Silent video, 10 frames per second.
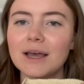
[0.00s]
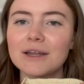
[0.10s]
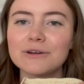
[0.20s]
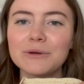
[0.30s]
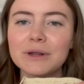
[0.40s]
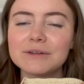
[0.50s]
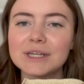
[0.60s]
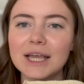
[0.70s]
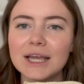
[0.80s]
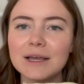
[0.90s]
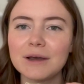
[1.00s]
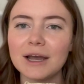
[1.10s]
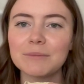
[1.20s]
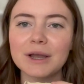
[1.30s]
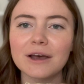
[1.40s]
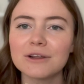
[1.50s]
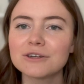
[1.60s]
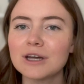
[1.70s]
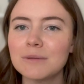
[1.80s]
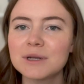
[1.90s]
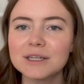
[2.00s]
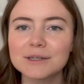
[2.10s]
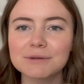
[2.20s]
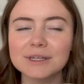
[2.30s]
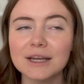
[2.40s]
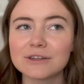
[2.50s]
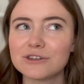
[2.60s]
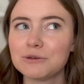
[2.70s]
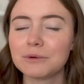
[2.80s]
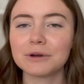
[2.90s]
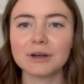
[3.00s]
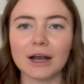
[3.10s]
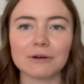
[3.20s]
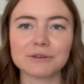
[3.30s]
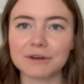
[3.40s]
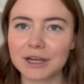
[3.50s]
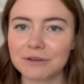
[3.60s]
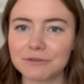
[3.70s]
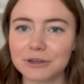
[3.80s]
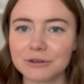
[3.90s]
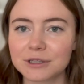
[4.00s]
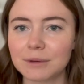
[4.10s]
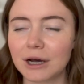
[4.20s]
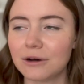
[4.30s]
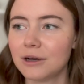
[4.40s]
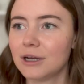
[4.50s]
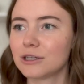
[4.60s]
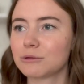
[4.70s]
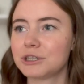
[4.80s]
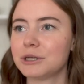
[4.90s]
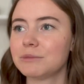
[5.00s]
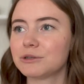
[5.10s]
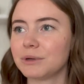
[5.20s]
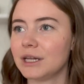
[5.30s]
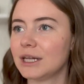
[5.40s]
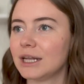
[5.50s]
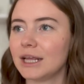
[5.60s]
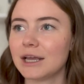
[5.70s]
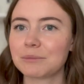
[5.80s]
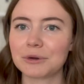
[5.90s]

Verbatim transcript: I don't know what I was thinking. I, my color dominance was like super, I was very confused about switching between knitting and